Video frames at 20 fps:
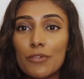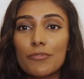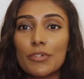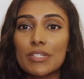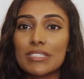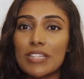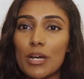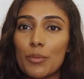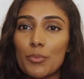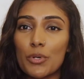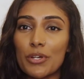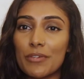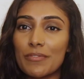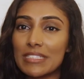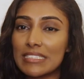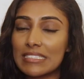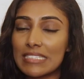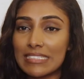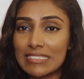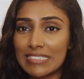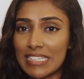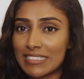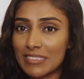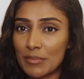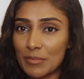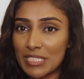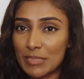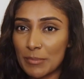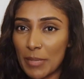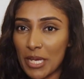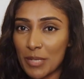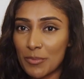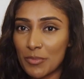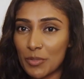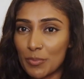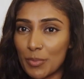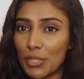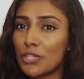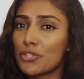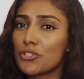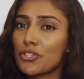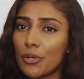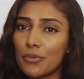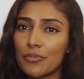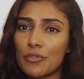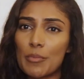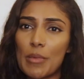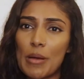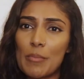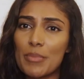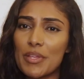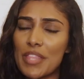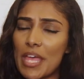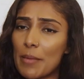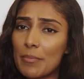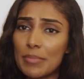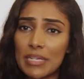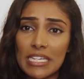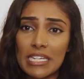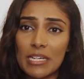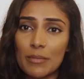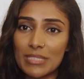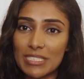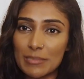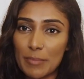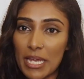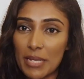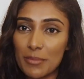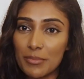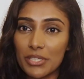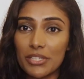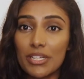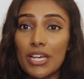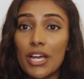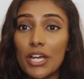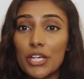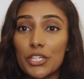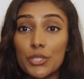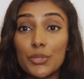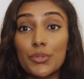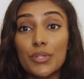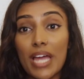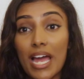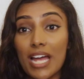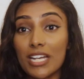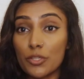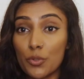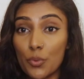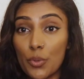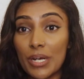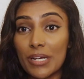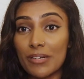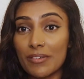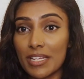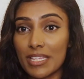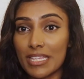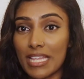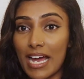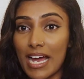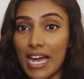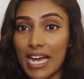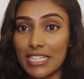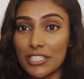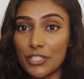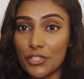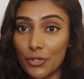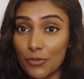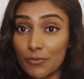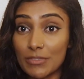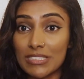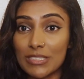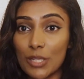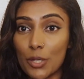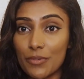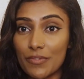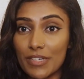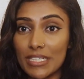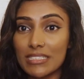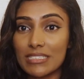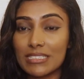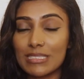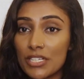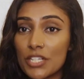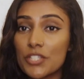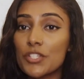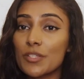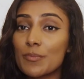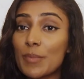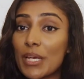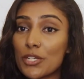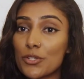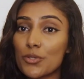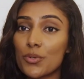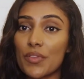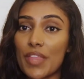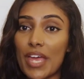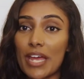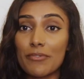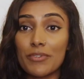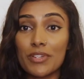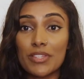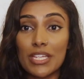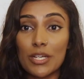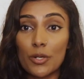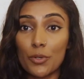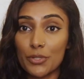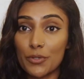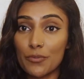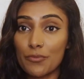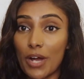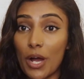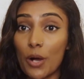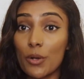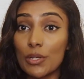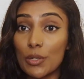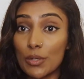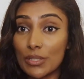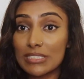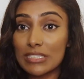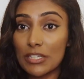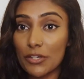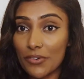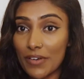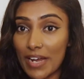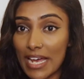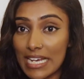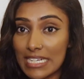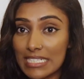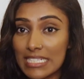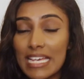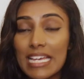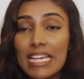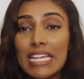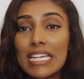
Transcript: For example, if it says there's a missed payment but you don't remember there being a missed payment, you can query that and, you know, resolve it. Just make sure that everything on your file looks correct.